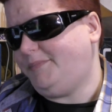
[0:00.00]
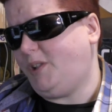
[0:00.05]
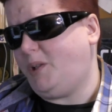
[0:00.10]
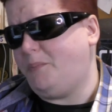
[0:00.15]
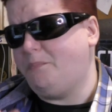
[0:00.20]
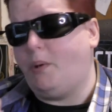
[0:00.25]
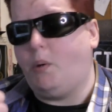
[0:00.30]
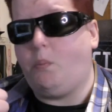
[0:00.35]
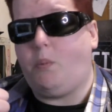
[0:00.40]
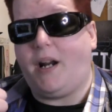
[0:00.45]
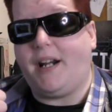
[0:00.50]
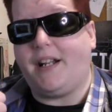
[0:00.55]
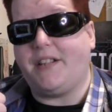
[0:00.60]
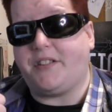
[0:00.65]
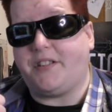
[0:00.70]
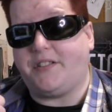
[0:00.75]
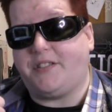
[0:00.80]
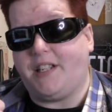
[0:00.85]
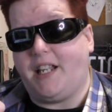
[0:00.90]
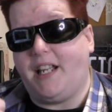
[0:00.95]
But 1, as
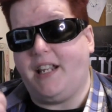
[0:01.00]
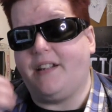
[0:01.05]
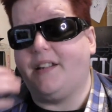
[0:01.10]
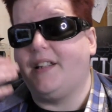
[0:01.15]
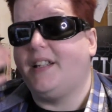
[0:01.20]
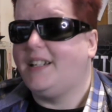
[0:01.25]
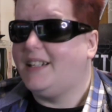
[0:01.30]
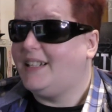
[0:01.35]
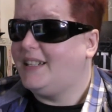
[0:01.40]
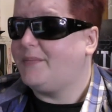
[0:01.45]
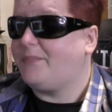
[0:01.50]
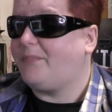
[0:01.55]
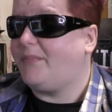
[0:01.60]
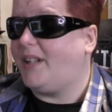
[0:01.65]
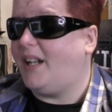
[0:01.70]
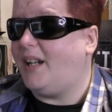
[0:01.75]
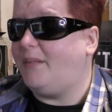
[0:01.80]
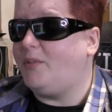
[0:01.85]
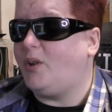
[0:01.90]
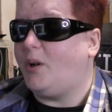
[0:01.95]
I said,
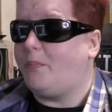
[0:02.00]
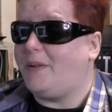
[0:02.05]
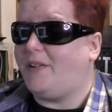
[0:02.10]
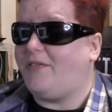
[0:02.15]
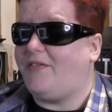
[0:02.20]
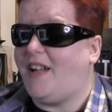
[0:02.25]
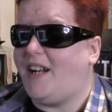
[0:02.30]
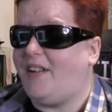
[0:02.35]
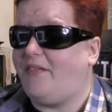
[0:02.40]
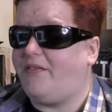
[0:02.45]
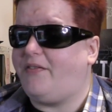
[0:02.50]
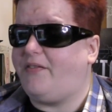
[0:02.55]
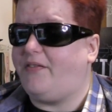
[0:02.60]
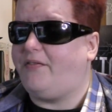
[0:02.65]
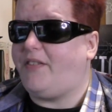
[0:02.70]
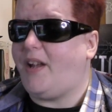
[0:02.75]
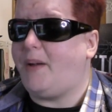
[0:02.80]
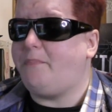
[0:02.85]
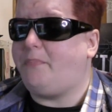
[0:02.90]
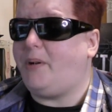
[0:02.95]
not a big fan of
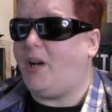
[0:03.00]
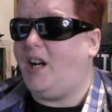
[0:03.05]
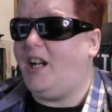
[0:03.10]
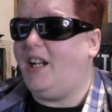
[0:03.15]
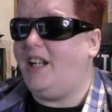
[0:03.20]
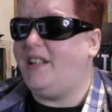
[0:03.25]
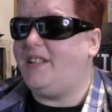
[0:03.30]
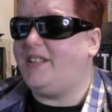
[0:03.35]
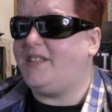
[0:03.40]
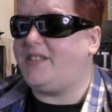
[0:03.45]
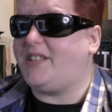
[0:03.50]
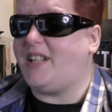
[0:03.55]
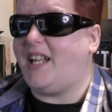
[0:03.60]
vampires,